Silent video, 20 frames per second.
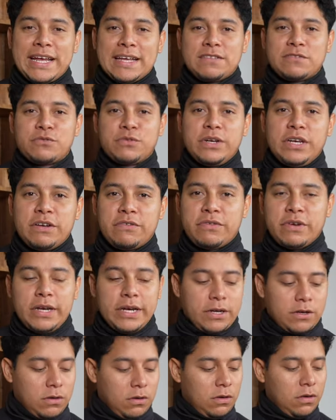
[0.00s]
gets really,
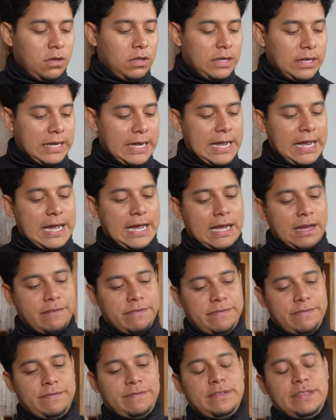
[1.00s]
really cold, I
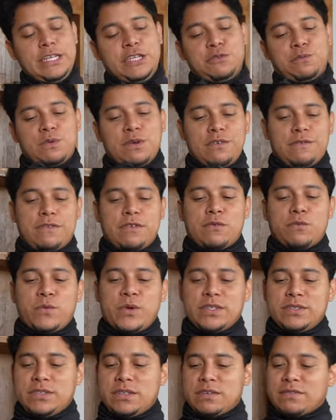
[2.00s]
have this one from
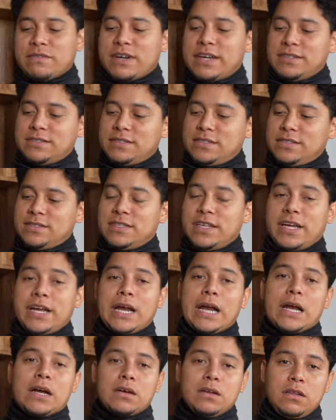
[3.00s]
Western Rise. It's the
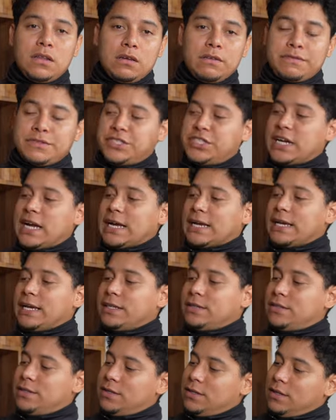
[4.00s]
Airloft
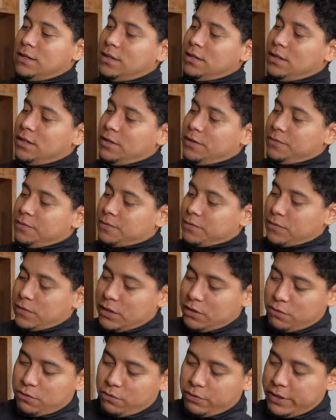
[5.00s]
jacket.
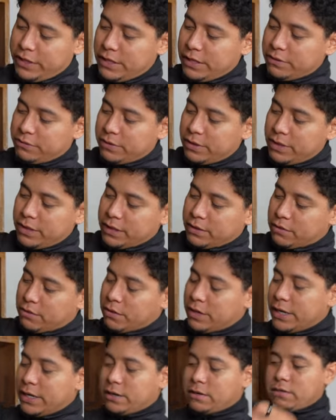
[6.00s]
Really, really great,